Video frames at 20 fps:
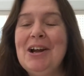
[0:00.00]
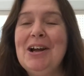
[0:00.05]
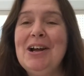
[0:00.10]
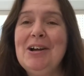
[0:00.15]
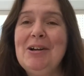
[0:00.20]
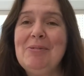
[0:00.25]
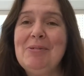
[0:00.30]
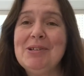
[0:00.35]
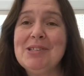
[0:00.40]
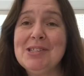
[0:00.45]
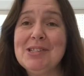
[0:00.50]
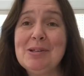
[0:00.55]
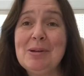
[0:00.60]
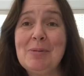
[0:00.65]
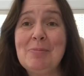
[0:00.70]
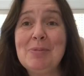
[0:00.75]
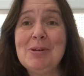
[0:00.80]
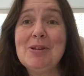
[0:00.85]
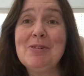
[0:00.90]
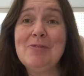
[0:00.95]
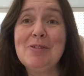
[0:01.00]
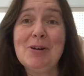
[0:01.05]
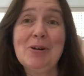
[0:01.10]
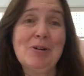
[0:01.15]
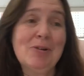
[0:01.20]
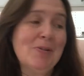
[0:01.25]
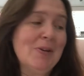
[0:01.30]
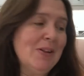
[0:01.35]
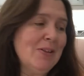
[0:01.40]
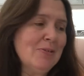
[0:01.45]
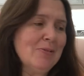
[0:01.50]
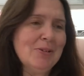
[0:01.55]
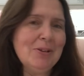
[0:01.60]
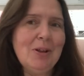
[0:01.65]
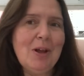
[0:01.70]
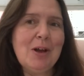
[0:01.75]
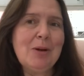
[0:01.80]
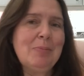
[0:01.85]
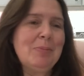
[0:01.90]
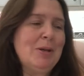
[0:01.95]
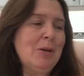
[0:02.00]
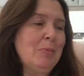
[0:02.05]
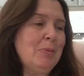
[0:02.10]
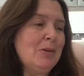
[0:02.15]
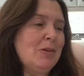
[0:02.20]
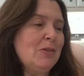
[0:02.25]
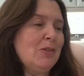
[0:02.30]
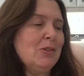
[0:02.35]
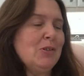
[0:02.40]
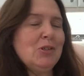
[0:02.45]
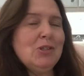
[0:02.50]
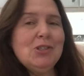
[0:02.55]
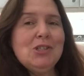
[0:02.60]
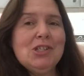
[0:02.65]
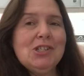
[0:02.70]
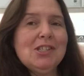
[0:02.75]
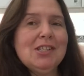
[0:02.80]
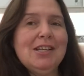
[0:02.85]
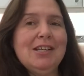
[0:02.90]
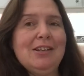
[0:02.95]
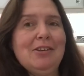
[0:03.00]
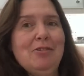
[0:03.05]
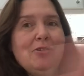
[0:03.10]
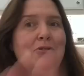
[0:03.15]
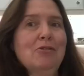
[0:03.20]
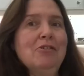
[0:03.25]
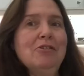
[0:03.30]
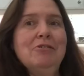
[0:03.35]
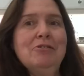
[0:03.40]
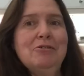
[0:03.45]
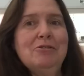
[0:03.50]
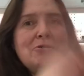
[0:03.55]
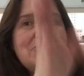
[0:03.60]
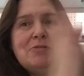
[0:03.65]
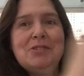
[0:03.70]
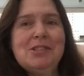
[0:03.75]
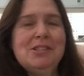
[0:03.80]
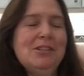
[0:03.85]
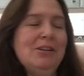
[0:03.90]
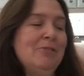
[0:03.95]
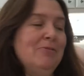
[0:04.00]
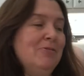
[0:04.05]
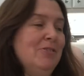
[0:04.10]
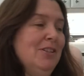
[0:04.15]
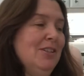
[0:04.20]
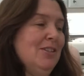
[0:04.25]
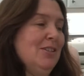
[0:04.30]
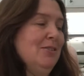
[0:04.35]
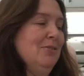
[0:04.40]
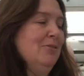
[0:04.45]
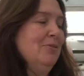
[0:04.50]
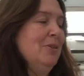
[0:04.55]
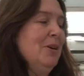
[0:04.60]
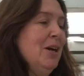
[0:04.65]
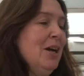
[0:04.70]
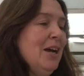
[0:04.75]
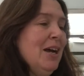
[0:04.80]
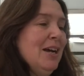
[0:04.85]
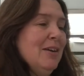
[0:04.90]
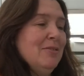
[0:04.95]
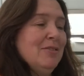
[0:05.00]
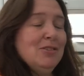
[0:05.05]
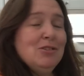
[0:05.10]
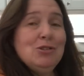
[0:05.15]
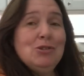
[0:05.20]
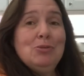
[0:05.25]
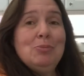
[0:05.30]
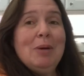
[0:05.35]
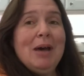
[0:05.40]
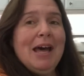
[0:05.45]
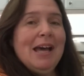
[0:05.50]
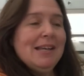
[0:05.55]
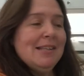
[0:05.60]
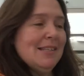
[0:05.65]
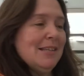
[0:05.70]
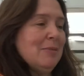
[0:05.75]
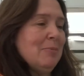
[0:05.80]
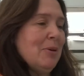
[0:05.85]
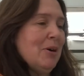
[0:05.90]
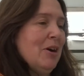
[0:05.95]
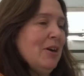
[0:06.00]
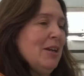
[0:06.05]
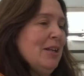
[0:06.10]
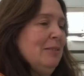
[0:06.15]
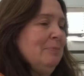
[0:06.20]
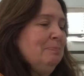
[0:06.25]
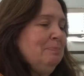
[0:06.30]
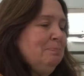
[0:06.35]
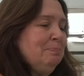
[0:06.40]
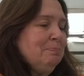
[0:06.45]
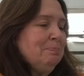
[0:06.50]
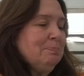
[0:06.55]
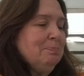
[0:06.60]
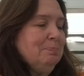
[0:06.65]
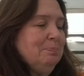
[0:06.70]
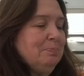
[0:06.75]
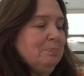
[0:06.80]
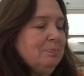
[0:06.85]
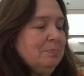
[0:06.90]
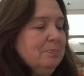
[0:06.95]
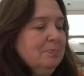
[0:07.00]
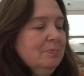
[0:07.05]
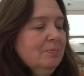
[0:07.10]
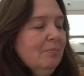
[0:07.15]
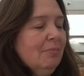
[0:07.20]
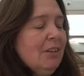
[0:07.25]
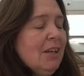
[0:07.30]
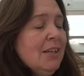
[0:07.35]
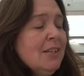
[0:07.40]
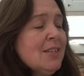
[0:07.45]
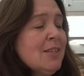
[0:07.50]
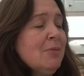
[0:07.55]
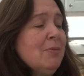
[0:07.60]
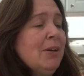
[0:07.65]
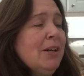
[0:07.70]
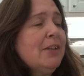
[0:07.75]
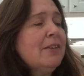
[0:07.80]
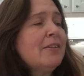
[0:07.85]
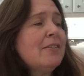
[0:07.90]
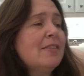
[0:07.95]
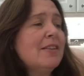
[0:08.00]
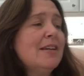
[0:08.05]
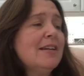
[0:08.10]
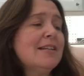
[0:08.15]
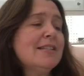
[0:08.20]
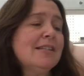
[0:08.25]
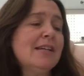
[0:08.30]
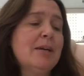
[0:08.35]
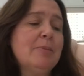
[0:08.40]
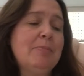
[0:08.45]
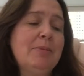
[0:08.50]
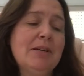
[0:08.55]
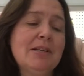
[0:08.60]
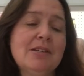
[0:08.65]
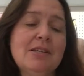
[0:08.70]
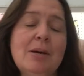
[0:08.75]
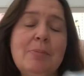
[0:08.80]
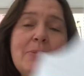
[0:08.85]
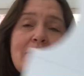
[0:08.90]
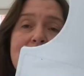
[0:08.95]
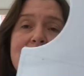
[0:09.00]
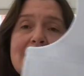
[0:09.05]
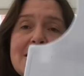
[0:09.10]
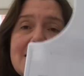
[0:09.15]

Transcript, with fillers: uh, was in a bit of a hurry. There were a lot of people, so she just kind of threw stuff into the two bags I brought in. So one of the things I picked up, and